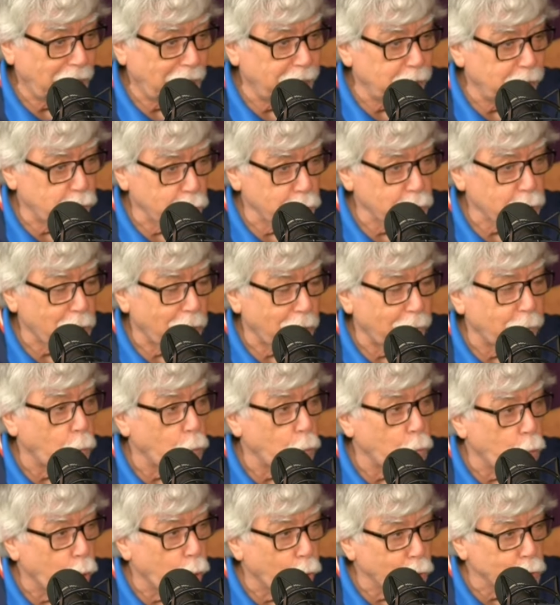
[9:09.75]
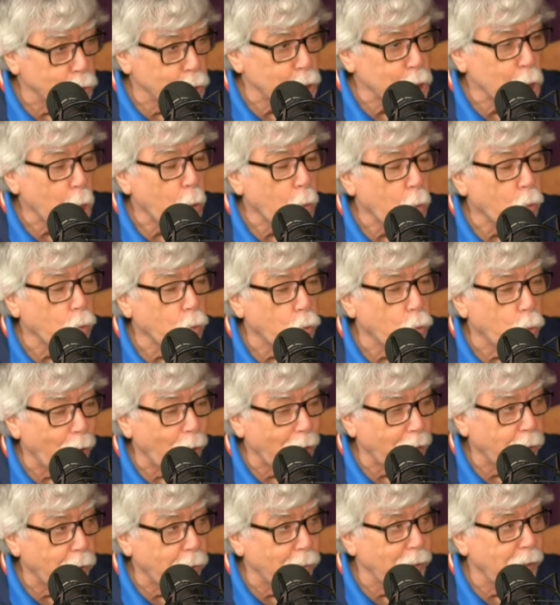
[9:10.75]
Angels have the worst
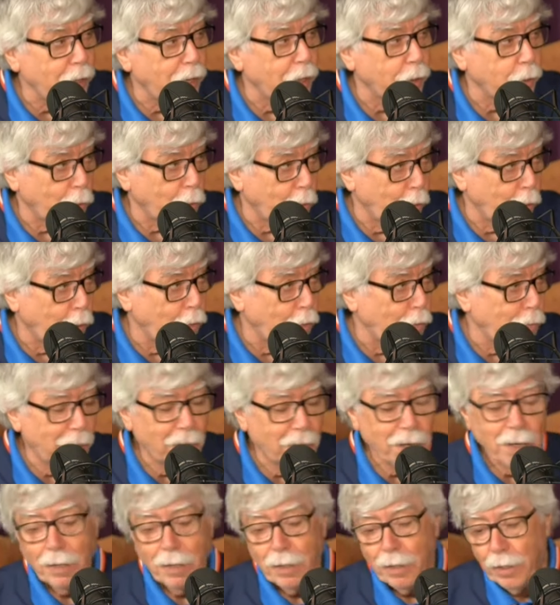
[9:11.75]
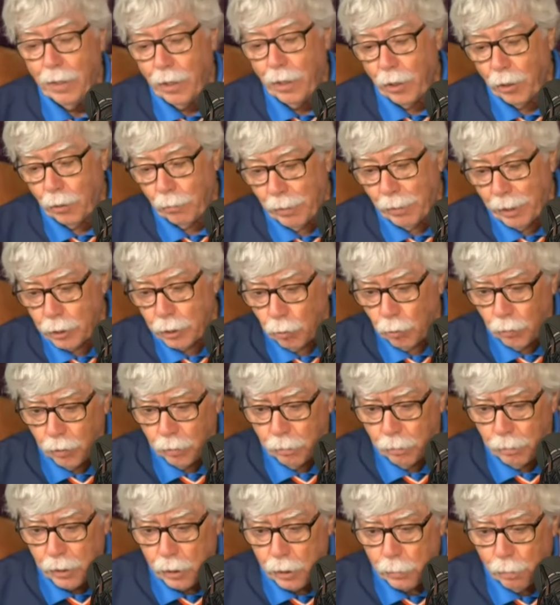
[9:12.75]
record at home in Major
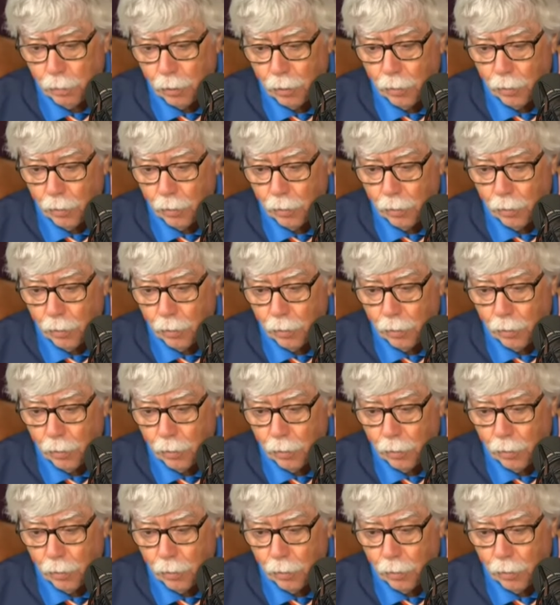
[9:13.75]
League Baseball.